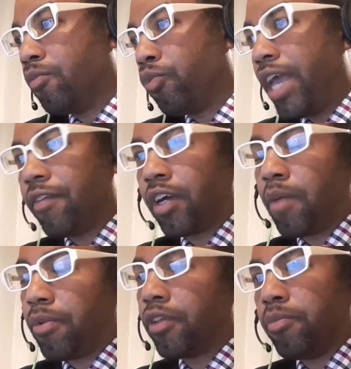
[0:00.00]
We have a
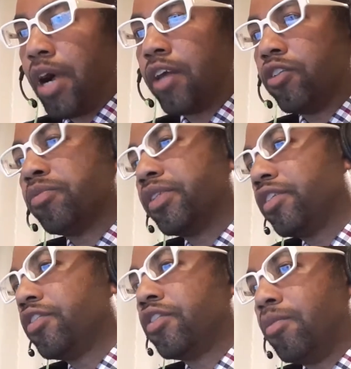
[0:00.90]
couple other models, but
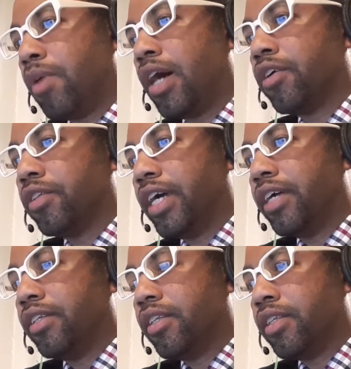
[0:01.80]
this is the model
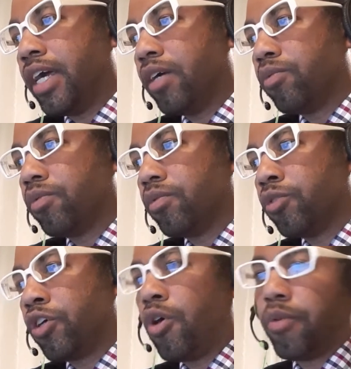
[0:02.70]
that
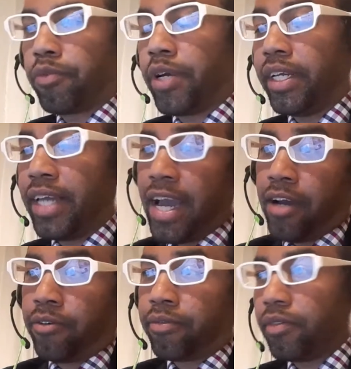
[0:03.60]
we're going with right
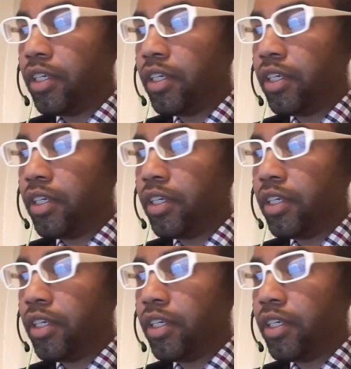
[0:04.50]
now,